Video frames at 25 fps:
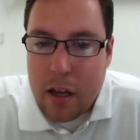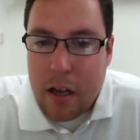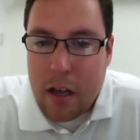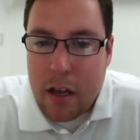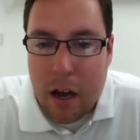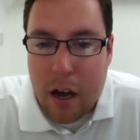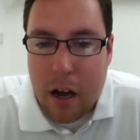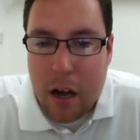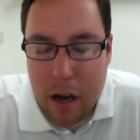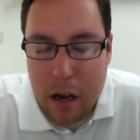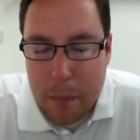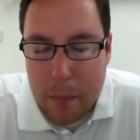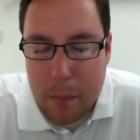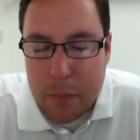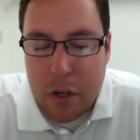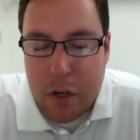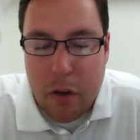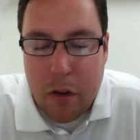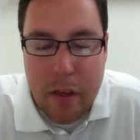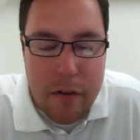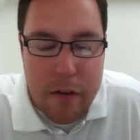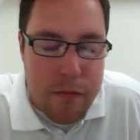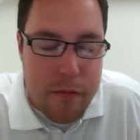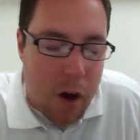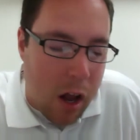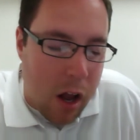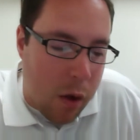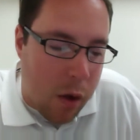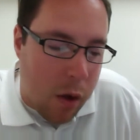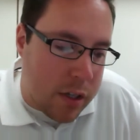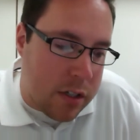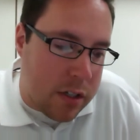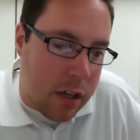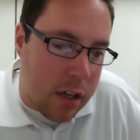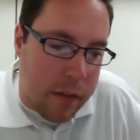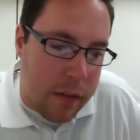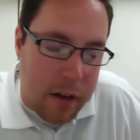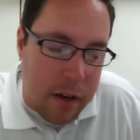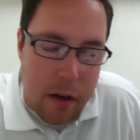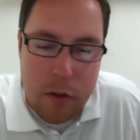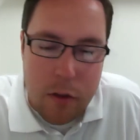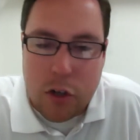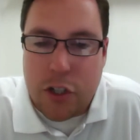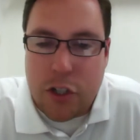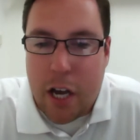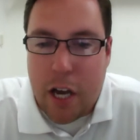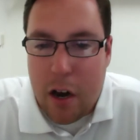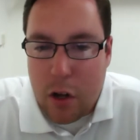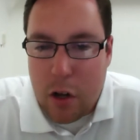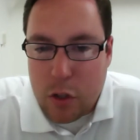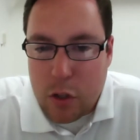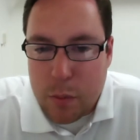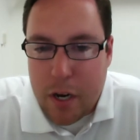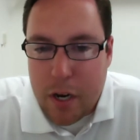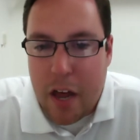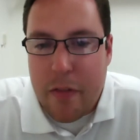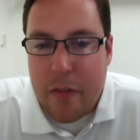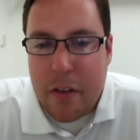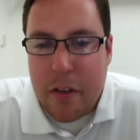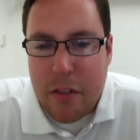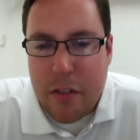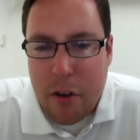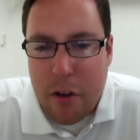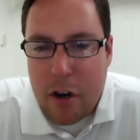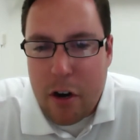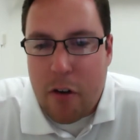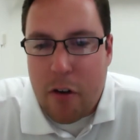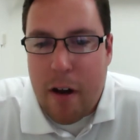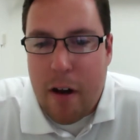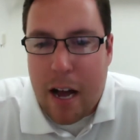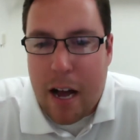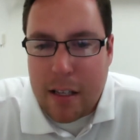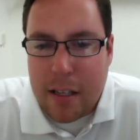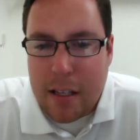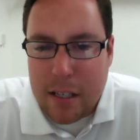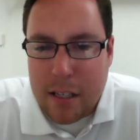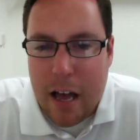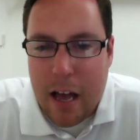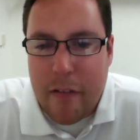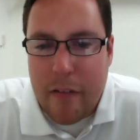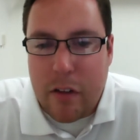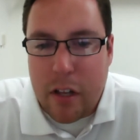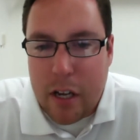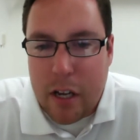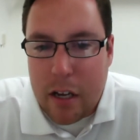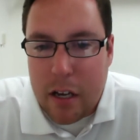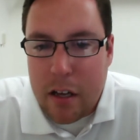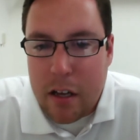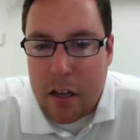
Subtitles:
They follow us on the other channels, but I think they're interacting heavily